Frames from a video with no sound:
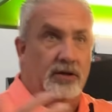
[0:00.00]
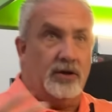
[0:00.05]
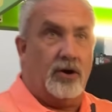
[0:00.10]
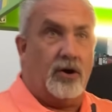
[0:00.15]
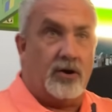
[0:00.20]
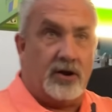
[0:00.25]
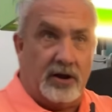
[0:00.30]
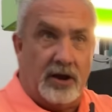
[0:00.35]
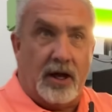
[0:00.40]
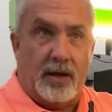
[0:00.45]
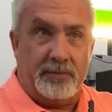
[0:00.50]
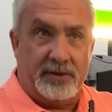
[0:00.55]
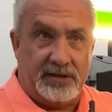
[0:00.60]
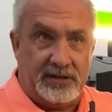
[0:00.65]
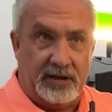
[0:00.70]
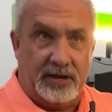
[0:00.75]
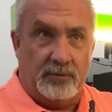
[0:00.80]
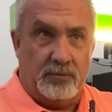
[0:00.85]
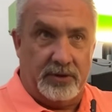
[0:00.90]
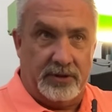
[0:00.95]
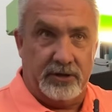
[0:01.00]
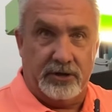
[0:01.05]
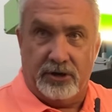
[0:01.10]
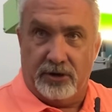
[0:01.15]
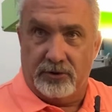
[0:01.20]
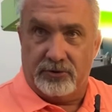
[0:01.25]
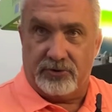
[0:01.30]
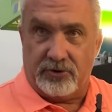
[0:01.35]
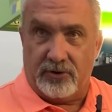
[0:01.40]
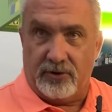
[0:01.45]
ergonomically with the
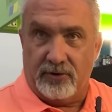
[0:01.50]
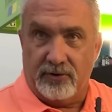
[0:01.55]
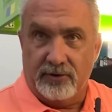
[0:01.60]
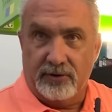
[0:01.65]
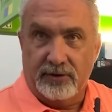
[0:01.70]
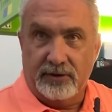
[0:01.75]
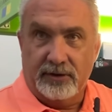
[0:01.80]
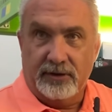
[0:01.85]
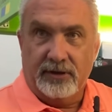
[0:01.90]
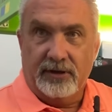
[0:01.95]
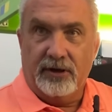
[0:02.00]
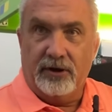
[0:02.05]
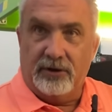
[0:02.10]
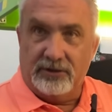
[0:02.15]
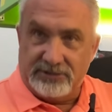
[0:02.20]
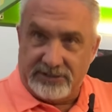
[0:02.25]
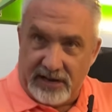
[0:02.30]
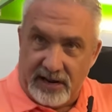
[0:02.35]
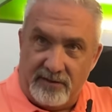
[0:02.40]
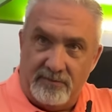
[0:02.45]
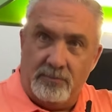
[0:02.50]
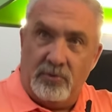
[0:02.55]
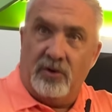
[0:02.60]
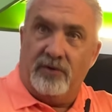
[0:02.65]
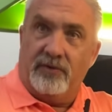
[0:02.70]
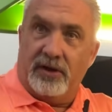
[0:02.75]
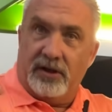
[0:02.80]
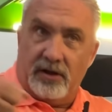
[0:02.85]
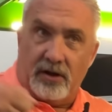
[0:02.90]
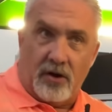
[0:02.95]
user, instead of
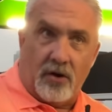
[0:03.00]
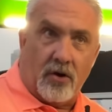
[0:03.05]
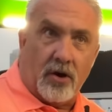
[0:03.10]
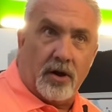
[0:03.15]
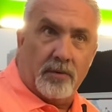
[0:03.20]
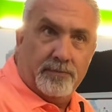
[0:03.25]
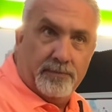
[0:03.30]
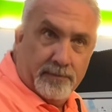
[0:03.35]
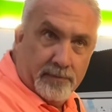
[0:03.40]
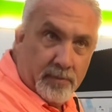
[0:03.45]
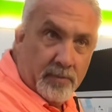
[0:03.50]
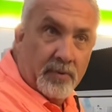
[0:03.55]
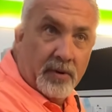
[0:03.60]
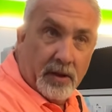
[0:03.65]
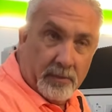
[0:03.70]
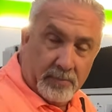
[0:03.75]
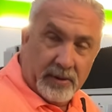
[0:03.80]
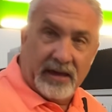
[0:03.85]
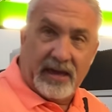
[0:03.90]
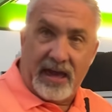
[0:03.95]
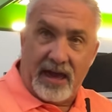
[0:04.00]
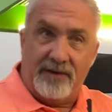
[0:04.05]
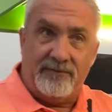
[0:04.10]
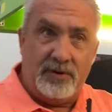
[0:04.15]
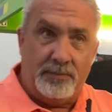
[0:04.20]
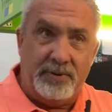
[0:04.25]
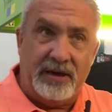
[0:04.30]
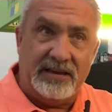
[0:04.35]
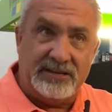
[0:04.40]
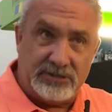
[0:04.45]
moving a hard, big, heavy
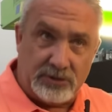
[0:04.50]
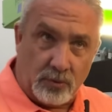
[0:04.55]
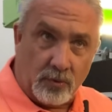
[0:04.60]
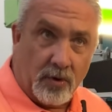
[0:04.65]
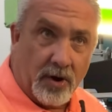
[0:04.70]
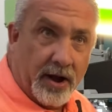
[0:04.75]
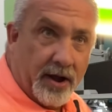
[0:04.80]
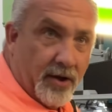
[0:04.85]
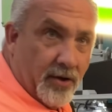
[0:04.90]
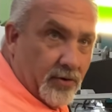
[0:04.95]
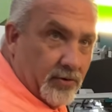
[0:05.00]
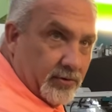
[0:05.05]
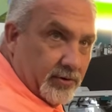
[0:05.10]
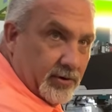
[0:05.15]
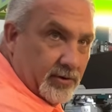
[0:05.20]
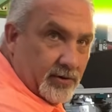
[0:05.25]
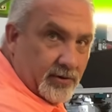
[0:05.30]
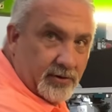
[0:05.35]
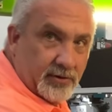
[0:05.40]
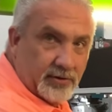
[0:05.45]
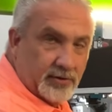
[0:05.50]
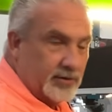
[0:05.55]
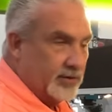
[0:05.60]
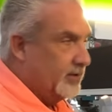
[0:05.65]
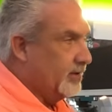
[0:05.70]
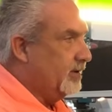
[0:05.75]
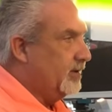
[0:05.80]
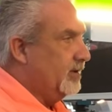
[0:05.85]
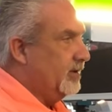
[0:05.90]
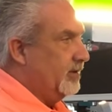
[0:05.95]
piece around,
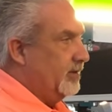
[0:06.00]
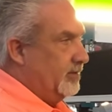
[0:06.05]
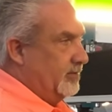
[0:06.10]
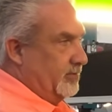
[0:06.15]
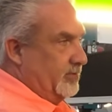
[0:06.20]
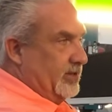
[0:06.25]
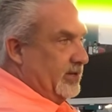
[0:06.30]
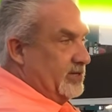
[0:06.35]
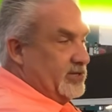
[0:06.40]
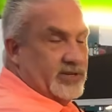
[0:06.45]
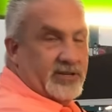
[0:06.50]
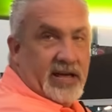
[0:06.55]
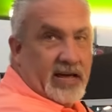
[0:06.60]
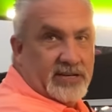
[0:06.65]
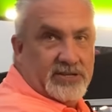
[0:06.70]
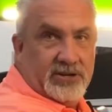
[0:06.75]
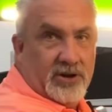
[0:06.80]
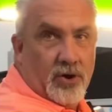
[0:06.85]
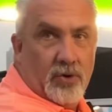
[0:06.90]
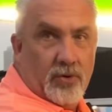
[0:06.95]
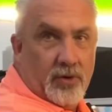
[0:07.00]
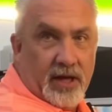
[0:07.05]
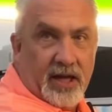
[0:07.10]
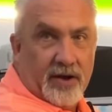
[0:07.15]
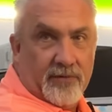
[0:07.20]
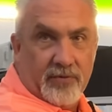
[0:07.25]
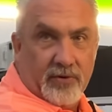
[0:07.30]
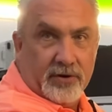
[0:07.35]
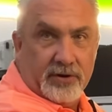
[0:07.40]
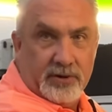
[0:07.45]
this takes no
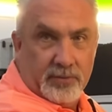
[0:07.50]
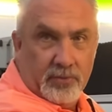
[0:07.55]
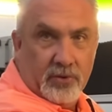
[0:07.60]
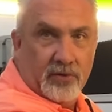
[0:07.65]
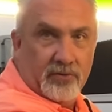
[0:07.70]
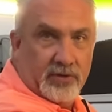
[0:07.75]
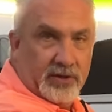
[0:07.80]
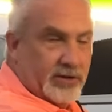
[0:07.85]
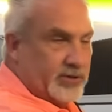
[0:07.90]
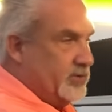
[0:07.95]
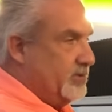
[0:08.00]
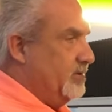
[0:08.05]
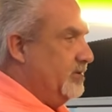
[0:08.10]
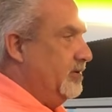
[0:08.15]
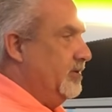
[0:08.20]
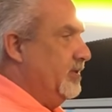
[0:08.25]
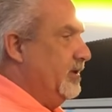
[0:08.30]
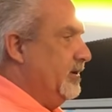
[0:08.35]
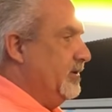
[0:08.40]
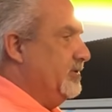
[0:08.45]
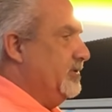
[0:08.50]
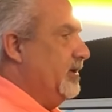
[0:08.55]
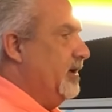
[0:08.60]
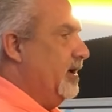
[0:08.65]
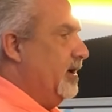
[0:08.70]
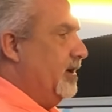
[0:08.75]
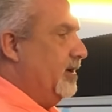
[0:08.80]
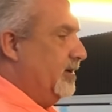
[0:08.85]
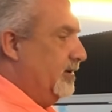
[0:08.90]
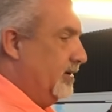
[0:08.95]
effort to move this
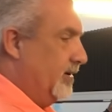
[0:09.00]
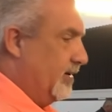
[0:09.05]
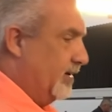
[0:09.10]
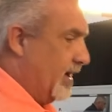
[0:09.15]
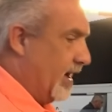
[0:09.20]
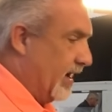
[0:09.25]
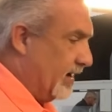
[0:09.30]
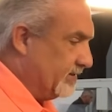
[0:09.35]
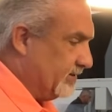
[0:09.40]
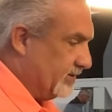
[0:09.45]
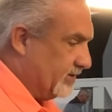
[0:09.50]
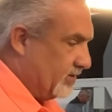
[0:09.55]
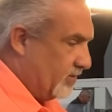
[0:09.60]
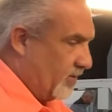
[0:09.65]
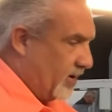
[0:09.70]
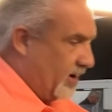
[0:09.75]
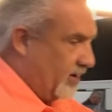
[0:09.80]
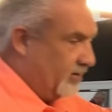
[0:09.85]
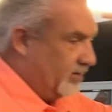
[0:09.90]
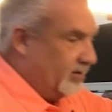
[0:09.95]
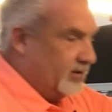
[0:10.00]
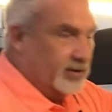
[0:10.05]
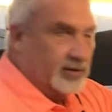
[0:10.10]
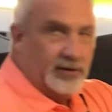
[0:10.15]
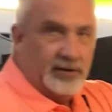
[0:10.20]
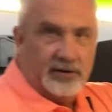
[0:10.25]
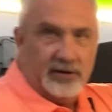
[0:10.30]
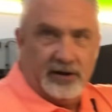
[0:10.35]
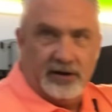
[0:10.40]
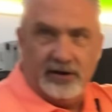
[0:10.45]
axis around.
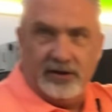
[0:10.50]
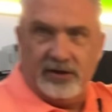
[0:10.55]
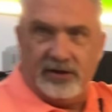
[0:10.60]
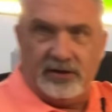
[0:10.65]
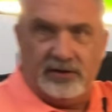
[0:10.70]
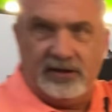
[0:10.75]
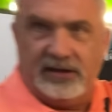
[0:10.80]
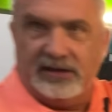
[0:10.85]
Literally, you can